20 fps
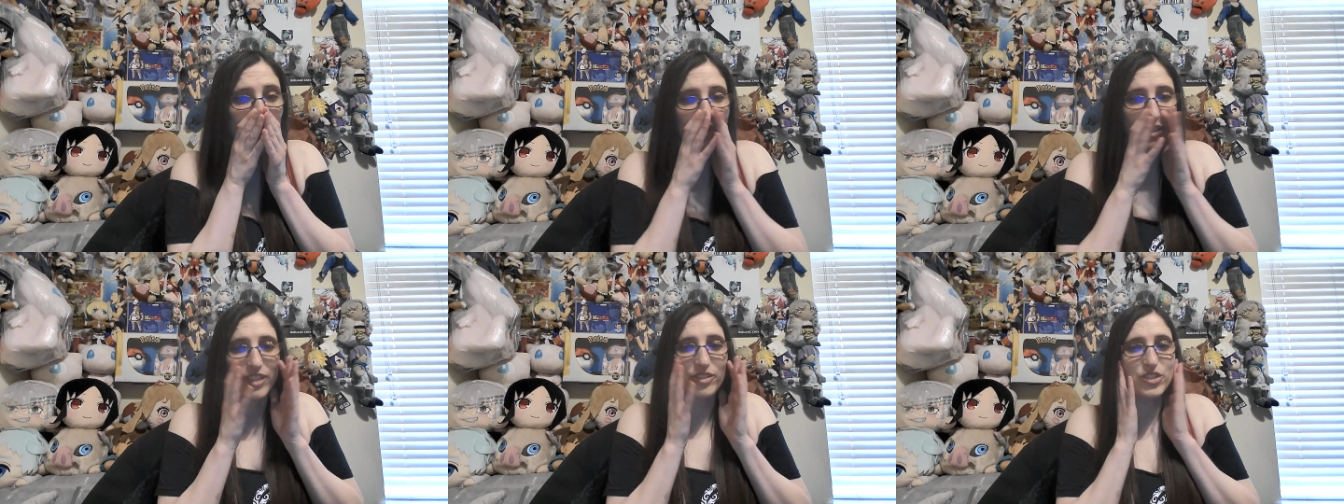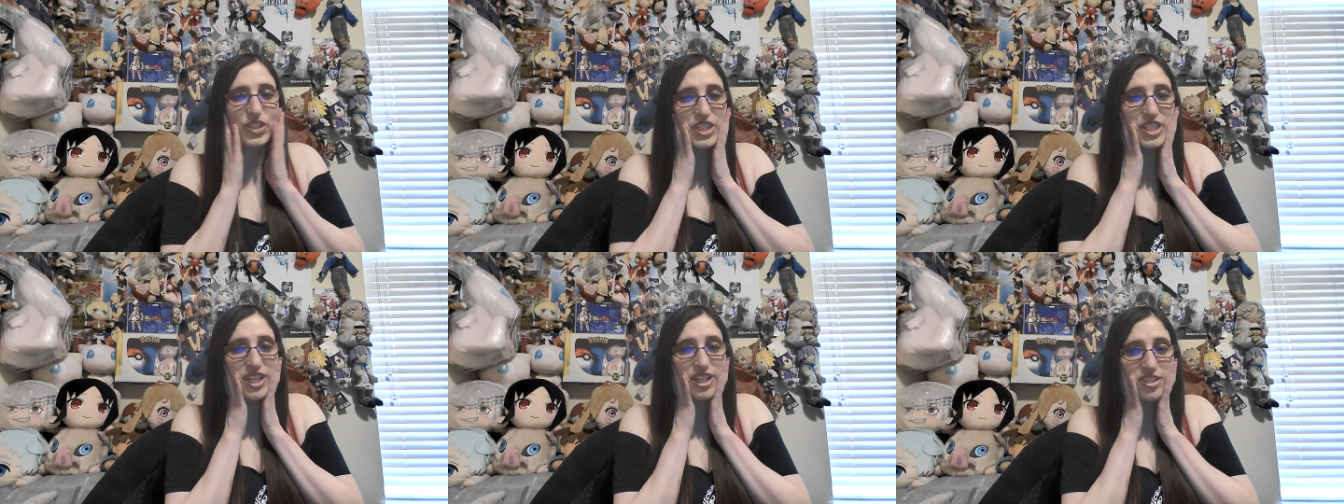You
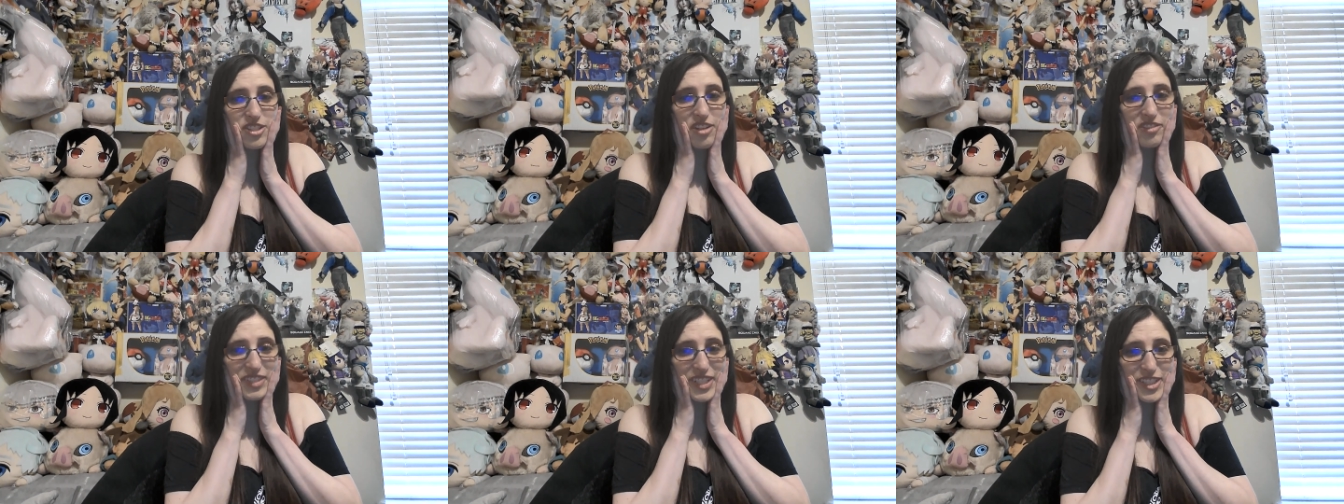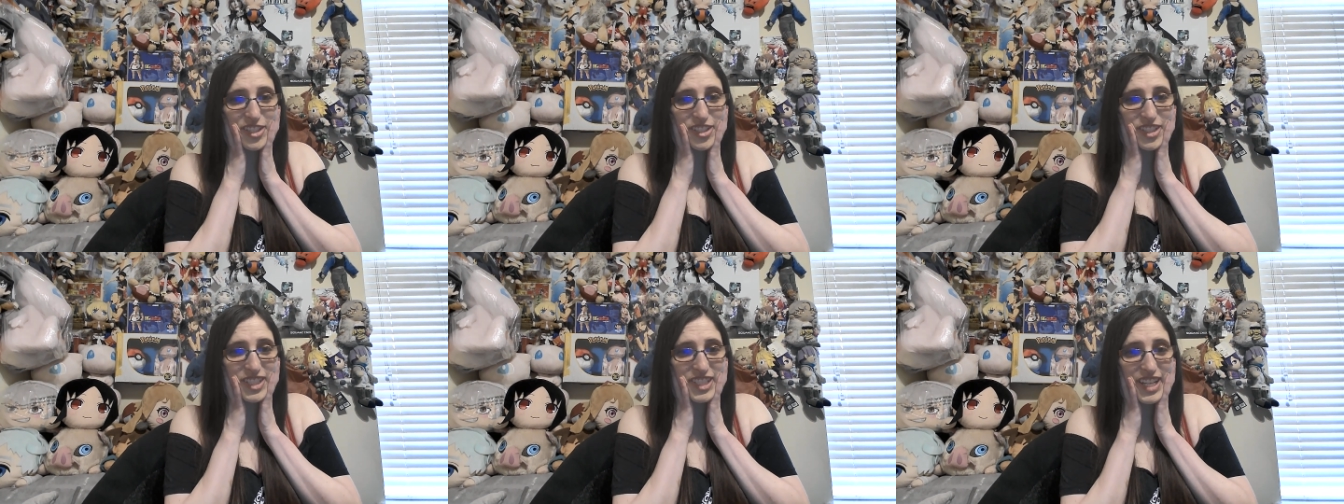still don't
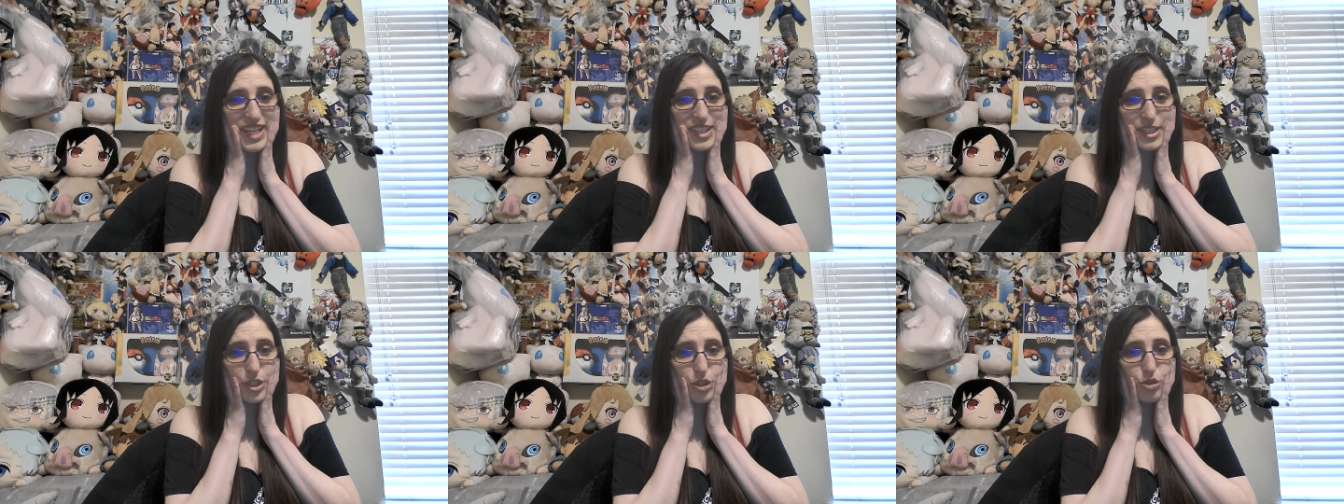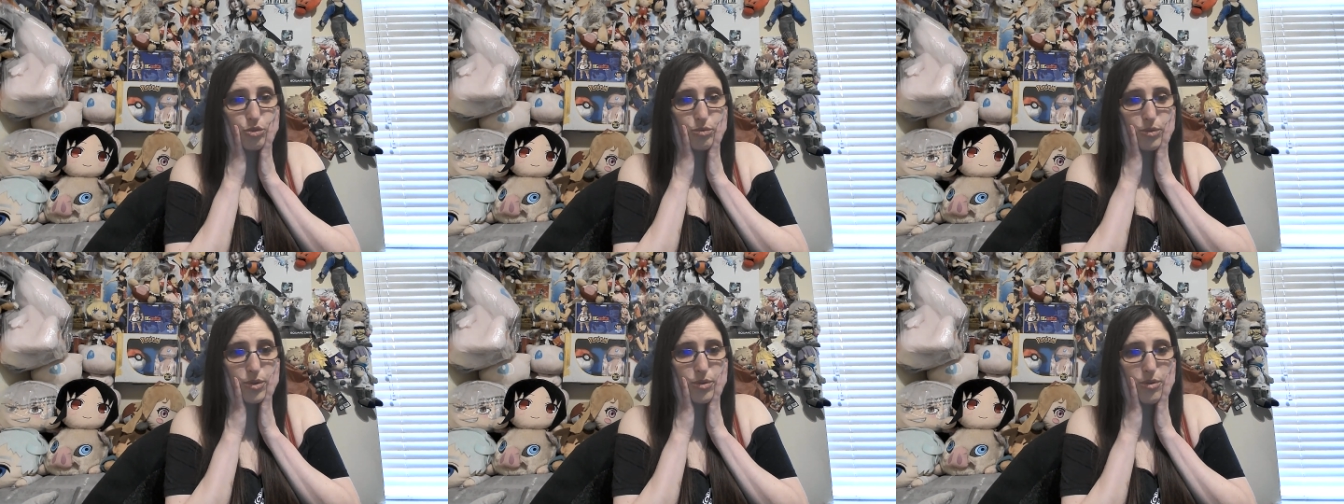understand the
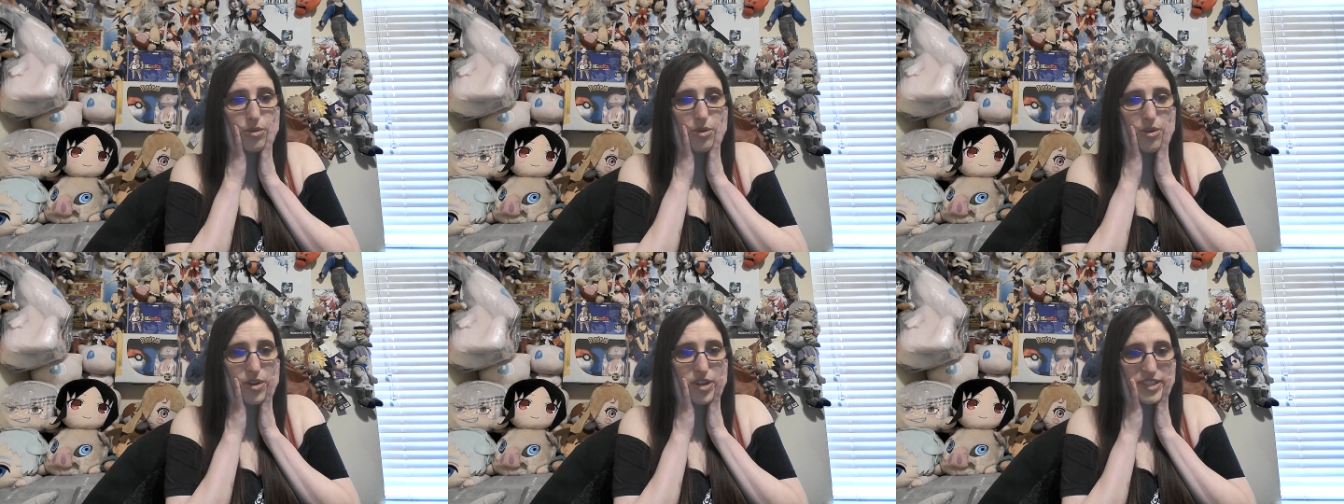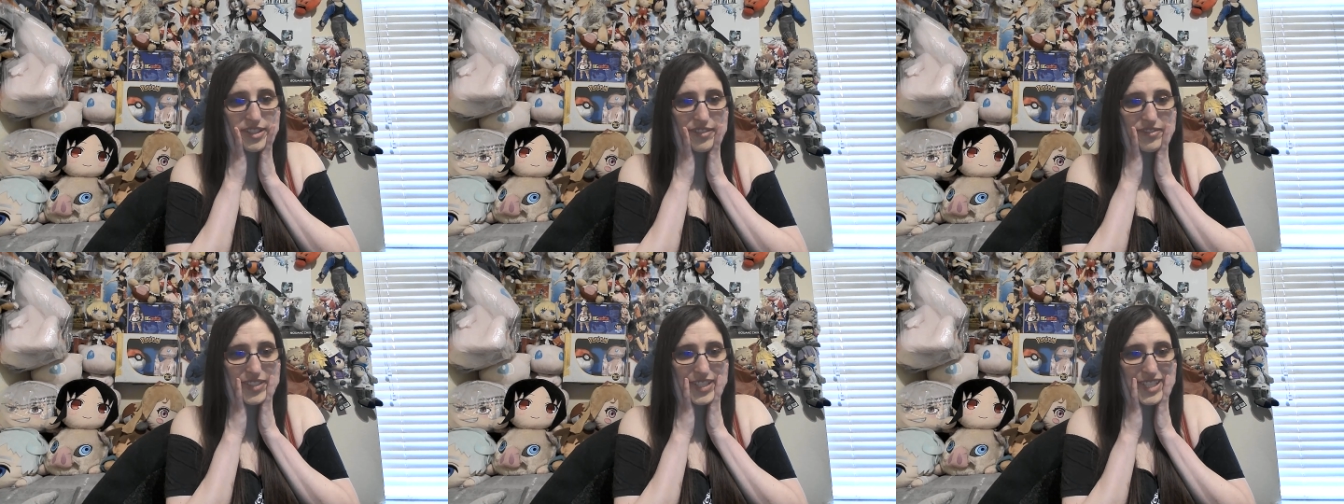true
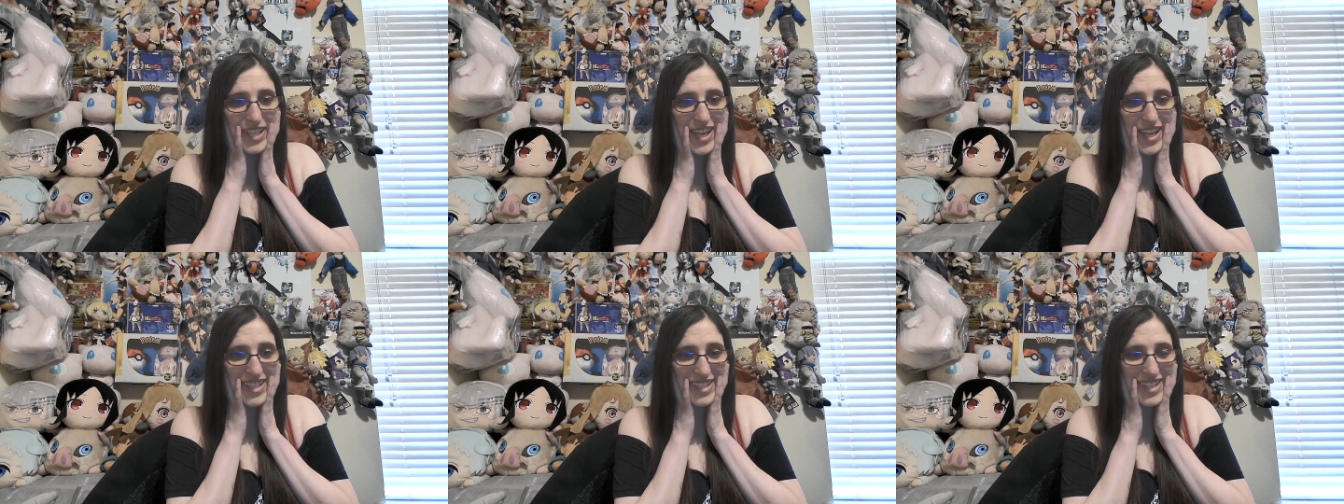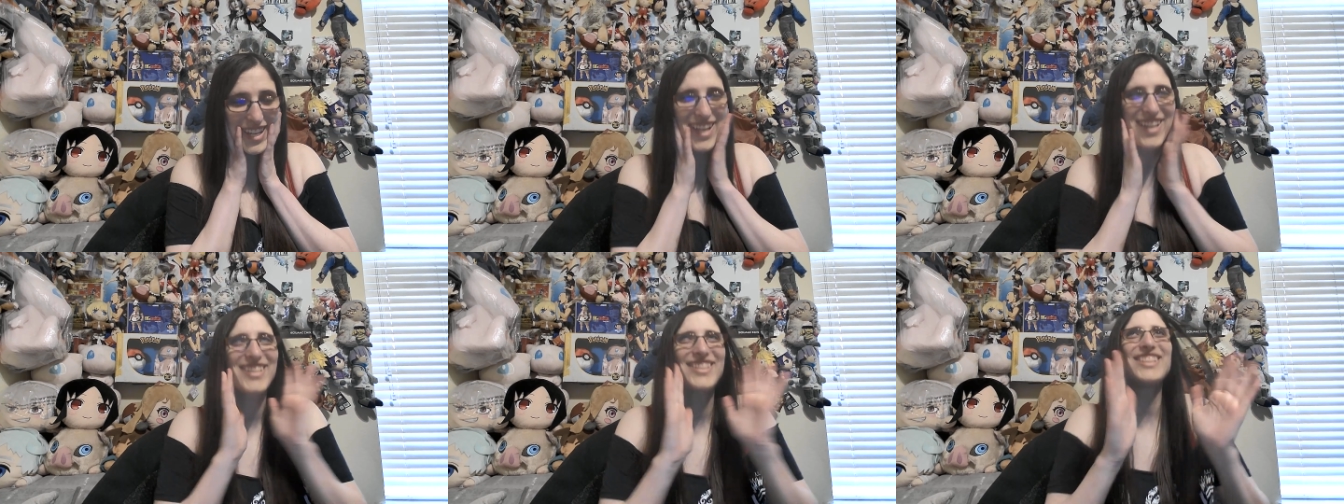horrors of the Ten
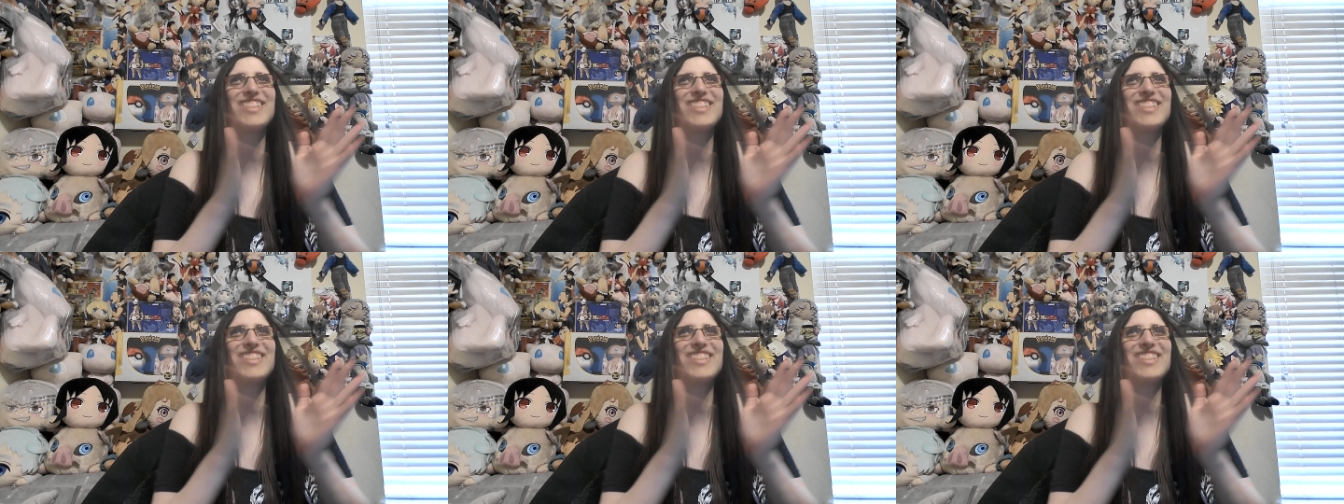Tails.